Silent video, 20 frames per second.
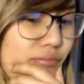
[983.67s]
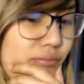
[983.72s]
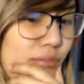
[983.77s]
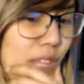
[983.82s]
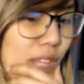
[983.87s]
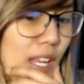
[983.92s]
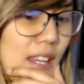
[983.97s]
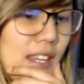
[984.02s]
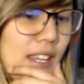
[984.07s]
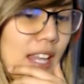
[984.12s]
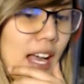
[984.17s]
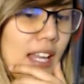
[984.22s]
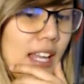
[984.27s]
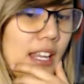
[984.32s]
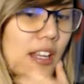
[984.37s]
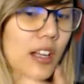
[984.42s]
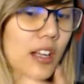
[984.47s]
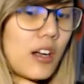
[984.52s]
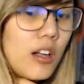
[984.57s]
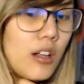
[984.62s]
not
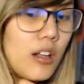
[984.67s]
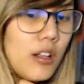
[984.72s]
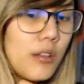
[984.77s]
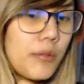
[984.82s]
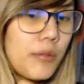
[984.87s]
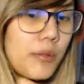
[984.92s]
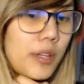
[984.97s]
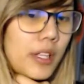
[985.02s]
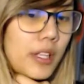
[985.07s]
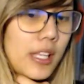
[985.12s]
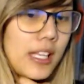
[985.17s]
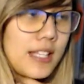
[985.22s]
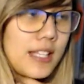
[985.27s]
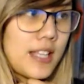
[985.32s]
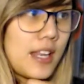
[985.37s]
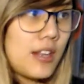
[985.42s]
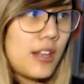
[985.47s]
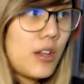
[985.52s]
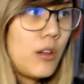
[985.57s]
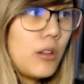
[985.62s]
at all really, because
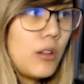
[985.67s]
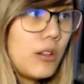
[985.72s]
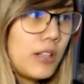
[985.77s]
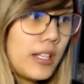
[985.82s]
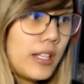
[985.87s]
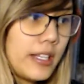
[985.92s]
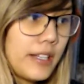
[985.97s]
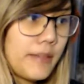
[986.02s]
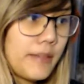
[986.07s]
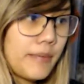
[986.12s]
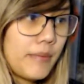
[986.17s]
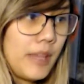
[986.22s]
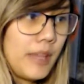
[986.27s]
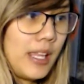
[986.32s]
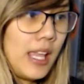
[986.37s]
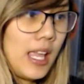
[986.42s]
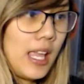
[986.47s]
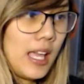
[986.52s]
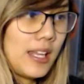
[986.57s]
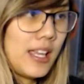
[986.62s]
I know the
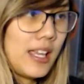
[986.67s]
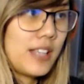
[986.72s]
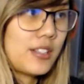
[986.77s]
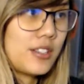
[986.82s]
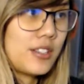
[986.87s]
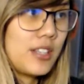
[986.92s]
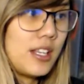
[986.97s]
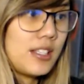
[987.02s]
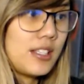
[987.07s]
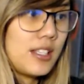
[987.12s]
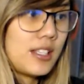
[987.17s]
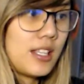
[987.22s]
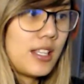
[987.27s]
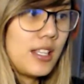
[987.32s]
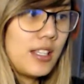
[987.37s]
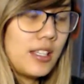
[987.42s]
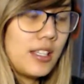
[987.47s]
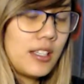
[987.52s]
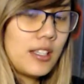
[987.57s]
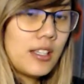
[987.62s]
hand exercises
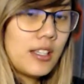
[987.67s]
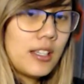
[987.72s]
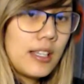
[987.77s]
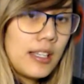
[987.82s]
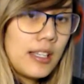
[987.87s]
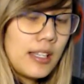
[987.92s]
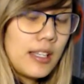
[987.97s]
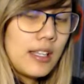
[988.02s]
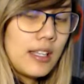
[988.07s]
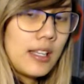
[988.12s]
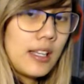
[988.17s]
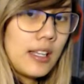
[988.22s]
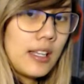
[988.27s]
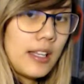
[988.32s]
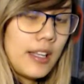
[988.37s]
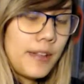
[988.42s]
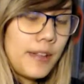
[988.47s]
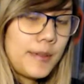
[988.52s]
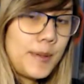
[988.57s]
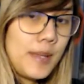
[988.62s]
kind of
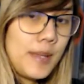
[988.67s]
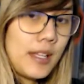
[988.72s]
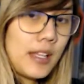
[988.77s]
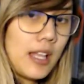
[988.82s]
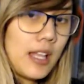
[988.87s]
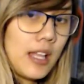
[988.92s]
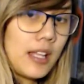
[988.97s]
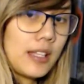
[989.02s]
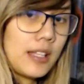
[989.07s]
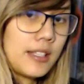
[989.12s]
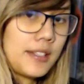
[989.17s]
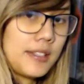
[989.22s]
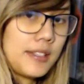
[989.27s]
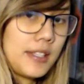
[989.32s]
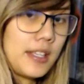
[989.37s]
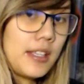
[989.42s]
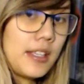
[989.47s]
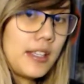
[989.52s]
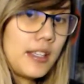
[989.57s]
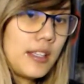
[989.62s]
helps me a lot because
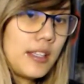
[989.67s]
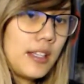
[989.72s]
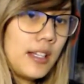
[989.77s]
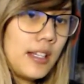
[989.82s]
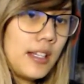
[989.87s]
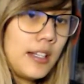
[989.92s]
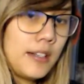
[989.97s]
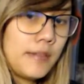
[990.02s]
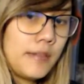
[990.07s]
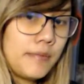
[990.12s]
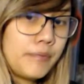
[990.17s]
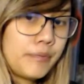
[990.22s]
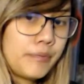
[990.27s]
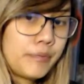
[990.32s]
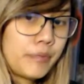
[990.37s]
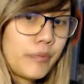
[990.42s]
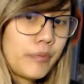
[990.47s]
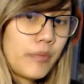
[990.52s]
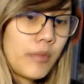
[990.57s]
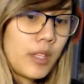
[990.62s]
it how
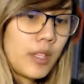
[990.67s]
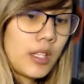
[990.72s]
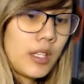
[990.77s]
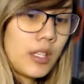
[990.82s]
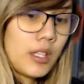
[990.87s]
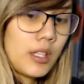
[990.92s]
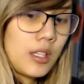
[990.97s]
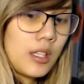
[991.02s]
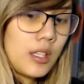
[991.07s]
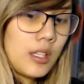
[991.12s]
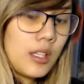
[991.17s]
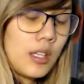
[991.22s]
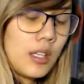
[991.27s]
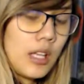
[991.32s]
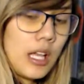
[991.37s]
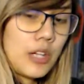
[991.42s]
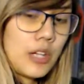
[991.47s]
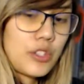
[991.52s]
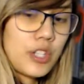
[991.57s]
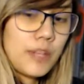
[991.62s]

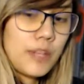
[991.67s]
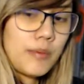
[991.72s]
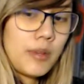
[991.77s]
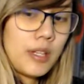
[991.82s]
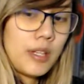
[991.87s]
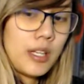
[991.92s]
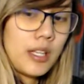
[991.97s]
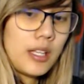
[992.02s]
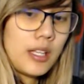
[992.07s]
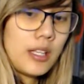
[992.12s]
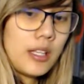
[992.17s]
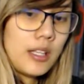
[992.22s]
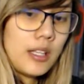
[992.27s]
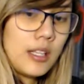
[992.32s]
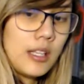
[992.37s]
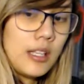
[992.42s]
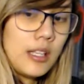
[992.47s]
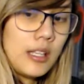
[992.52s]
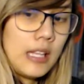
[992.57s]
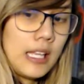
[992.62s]
should I put it?
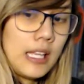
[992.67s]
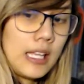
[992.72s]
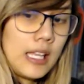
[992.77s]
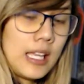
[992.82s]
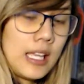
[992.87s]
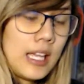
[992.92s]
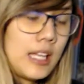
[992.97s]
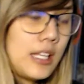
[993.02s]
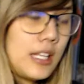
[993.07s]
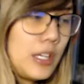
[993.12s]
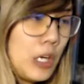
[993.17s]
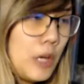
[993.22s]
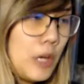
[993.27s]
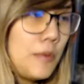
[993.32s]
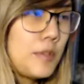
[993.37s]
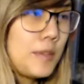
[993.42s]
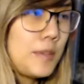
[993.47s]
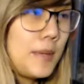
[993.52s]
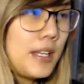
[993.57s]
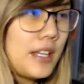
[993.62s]
Like it kind of
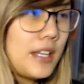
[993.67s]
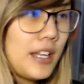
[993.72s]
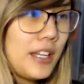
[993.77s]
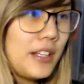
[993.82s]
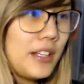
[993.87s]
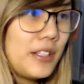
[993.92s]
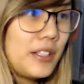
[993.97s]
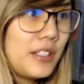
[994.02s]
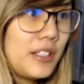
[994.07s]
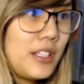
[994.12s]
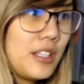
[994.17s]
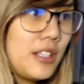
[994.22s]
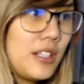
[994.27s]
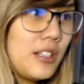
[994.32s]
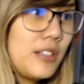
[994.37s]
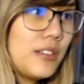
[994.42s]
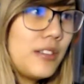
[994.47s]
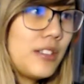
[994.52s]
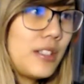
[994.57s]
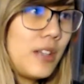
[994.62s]
calms me down,
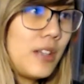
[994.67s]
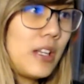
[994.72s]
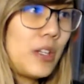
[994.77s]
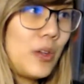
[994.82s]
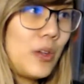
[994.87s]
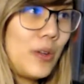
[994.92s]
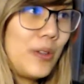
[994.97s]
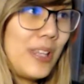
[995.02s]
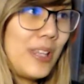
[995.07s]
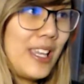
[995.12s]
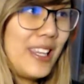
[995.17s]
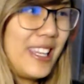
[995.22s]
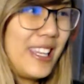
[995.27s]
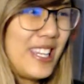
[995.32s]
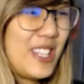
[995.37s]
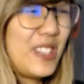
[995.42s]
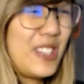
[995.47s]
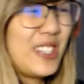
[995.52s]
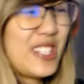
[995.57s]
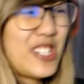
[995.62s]
so I don't get like
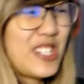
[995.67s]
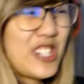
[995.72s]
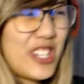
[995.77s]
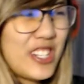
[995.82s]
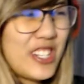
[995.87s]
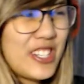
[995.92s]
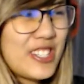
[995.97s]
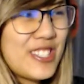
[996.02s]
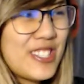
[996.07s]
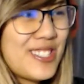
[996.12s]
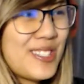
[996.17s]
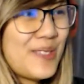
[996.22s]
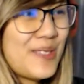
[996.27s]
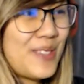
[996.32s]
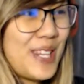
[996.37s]
the jitters when I